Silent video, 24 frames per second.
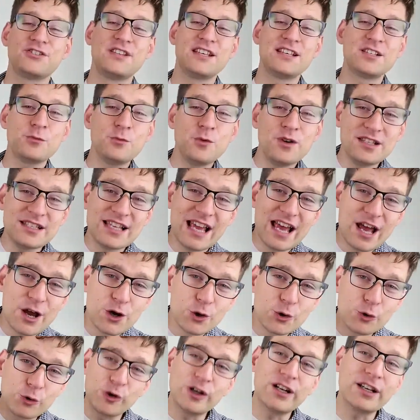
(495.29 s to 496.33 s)
This was
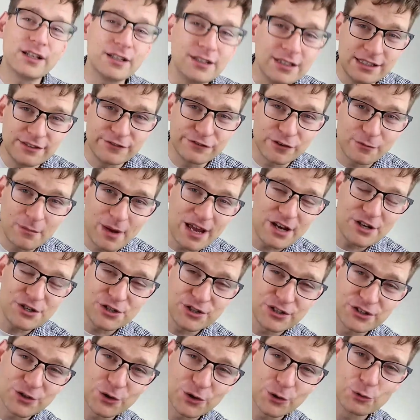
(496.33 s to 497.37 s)
critical
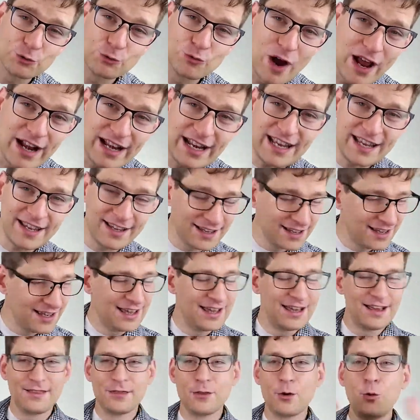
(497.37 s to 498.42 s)
information to running
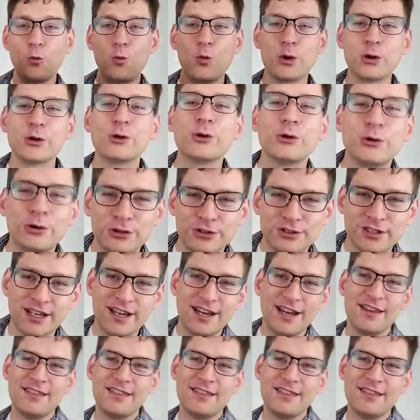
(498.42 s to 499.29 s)
the world.